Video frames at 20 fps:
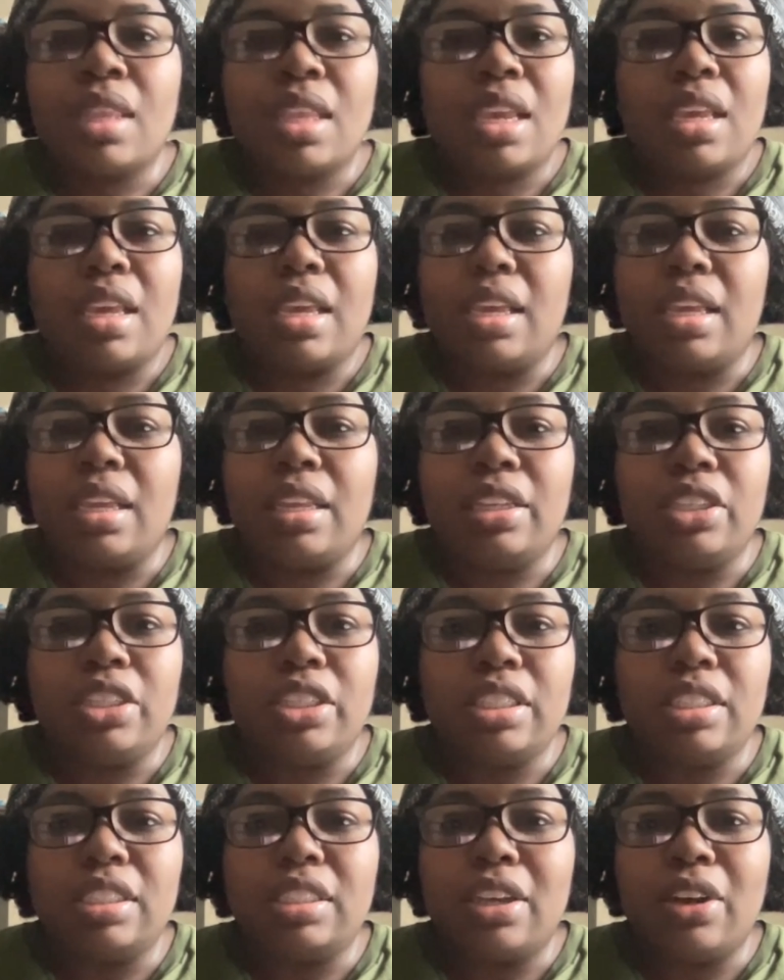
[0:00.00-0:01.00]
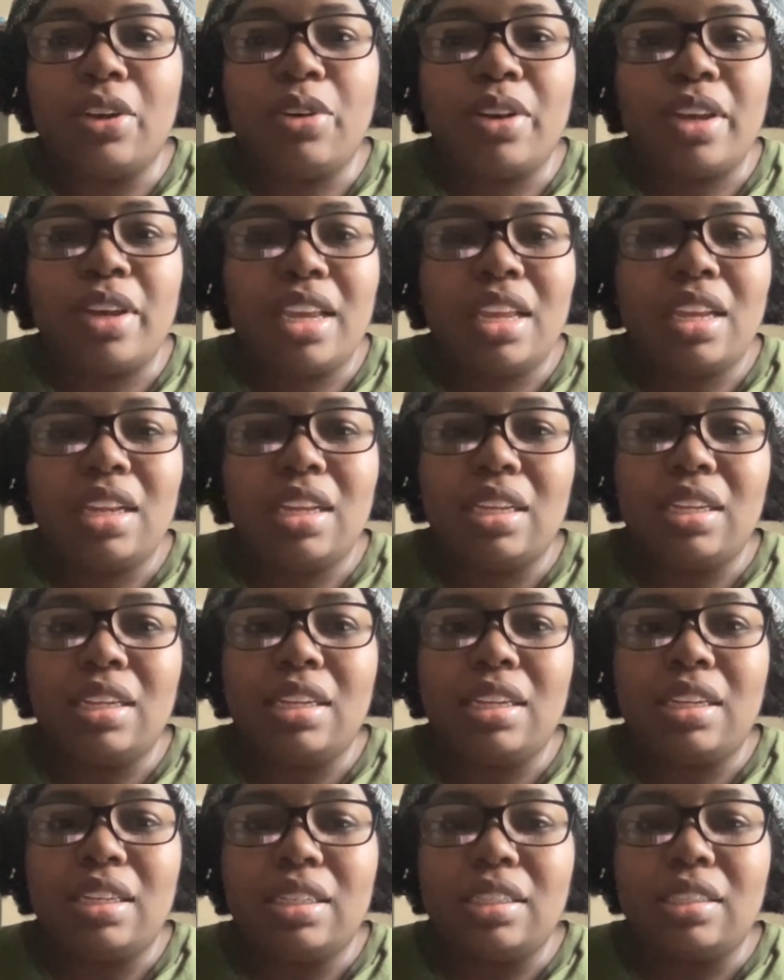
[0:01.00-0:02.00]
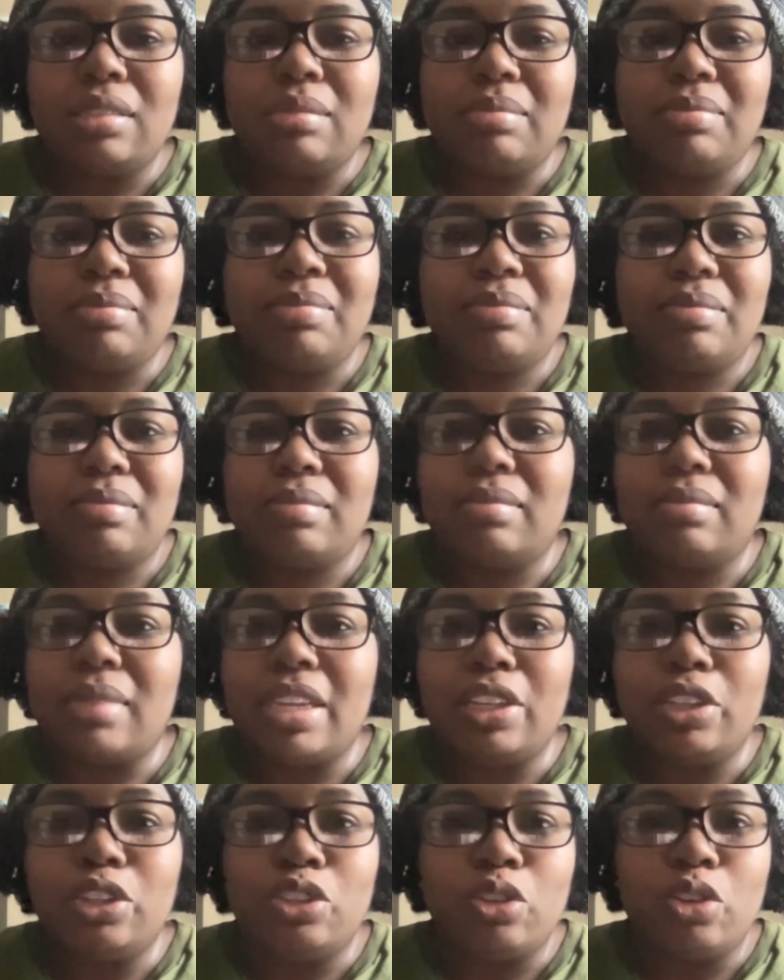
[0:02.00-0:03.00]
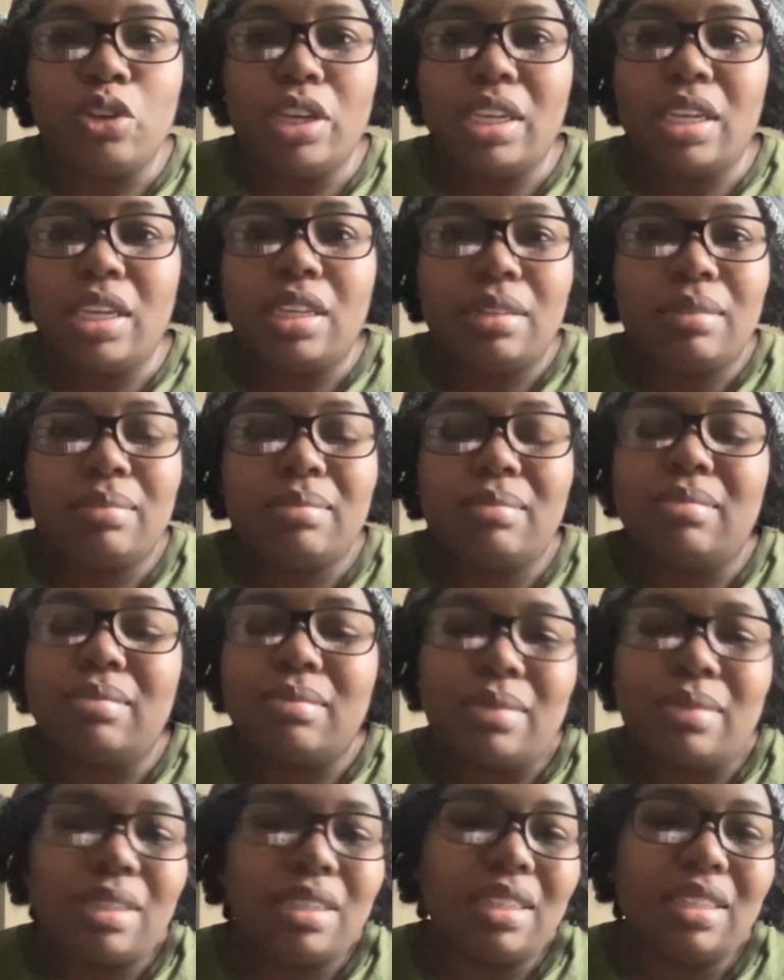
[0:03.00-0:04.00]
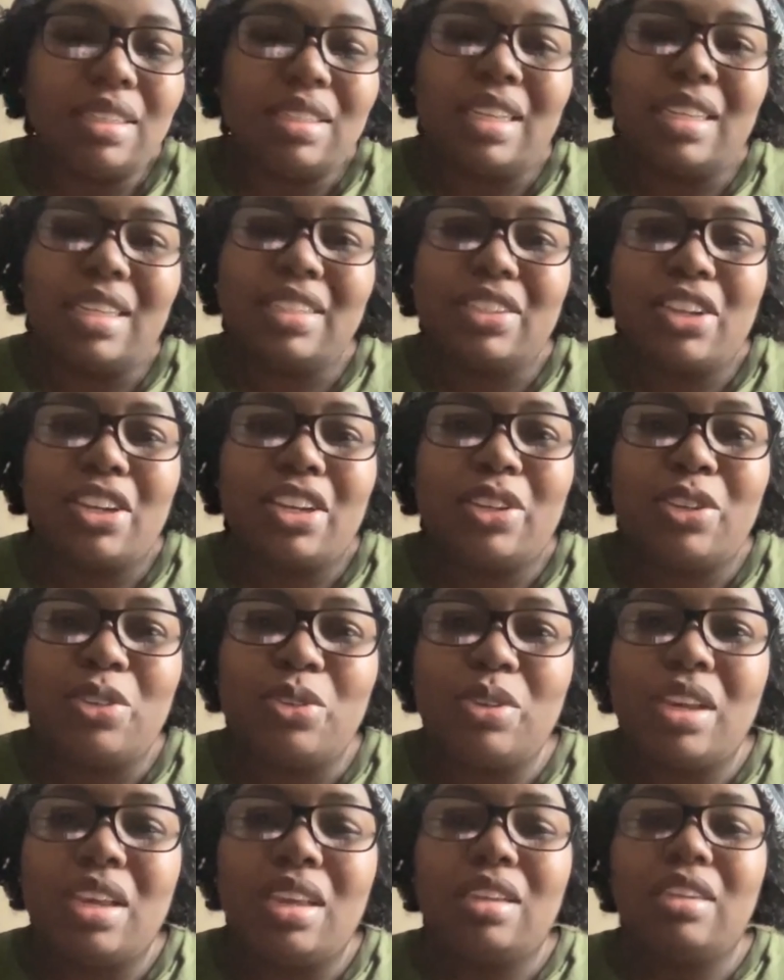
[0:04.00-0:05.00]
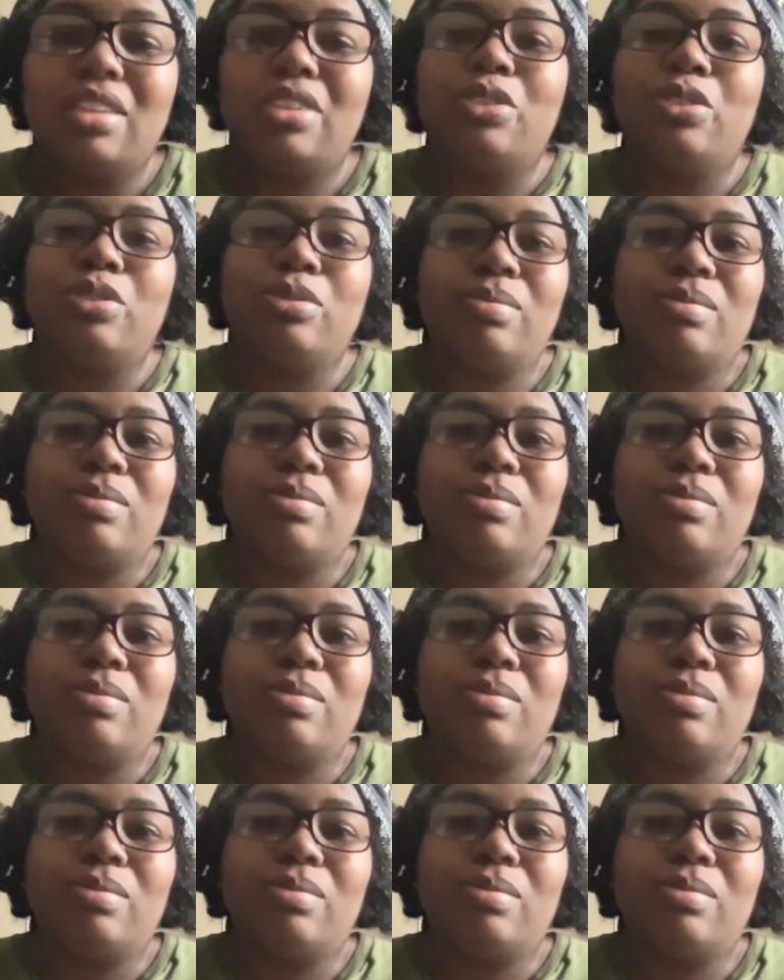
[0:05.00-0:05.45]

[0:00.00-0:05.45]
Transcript: And just go ahead and enjoy it, because that's all you can do.